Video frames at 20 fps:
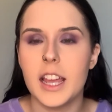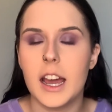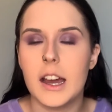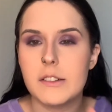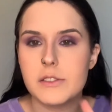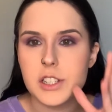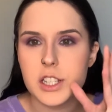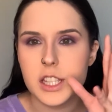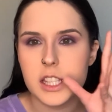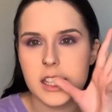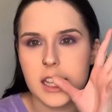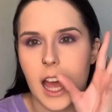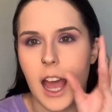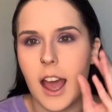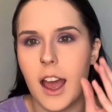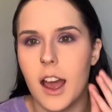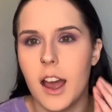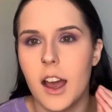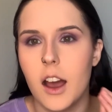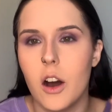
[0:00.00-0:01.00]
after
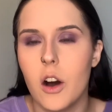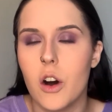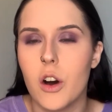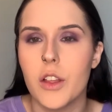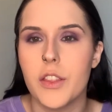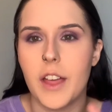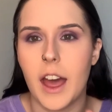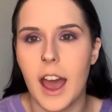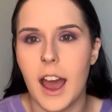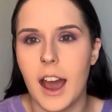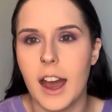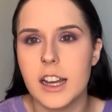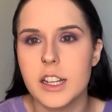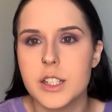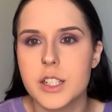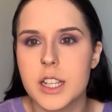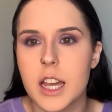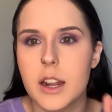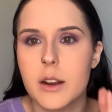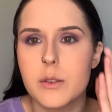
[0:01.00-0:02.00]
that, all that
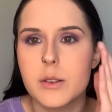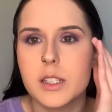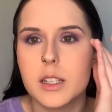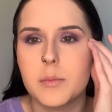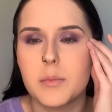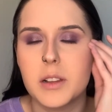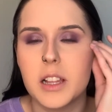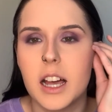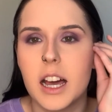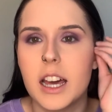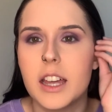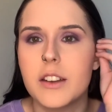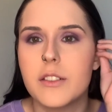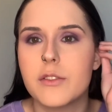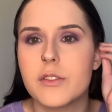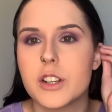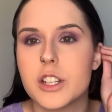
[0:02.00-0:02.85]
eyeshadow is applied,